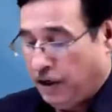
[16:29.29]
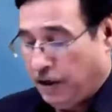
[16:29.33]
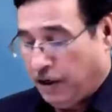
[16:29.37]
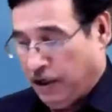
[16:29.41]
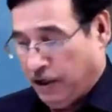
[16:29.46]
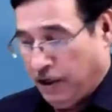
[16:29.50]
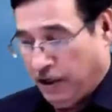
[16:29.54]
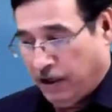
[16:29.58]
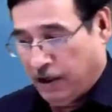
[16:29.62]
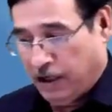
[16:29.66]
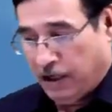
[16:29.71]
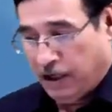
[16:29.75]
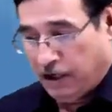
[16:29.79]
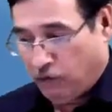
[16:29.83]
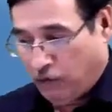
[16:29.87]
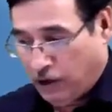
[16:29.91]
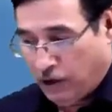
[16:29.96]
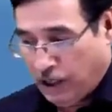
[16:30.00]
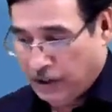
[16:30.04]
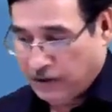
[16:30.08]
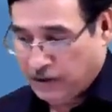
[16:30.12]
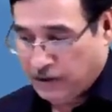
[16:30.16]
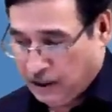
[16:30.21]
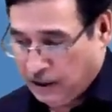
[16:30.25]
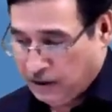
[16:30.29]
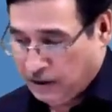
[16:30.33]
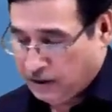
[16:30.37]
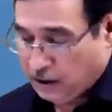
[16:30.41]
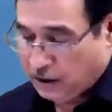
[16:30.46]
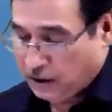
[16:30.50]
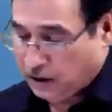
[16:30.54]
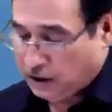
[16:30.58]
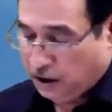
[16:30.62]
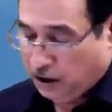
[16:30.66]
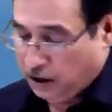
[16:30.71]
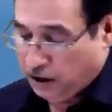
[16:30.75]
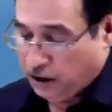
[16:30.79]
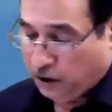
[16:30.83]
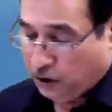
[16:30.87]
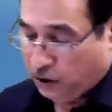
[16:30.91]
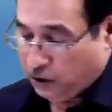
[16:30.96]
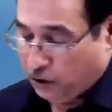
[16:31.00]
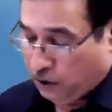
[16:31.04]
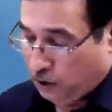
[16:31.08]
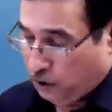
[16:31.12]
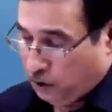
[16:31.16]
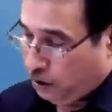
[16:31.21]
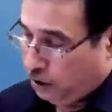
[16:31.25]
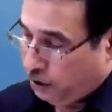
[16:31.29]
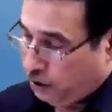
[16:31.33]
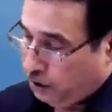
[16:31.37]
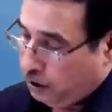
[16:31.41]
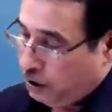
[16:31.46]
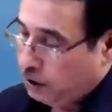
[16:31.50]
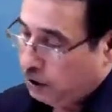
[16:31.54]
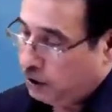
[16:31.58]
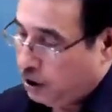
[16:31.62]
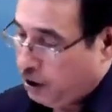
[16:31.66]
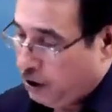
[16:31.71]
in advance. Is it clear to you or not?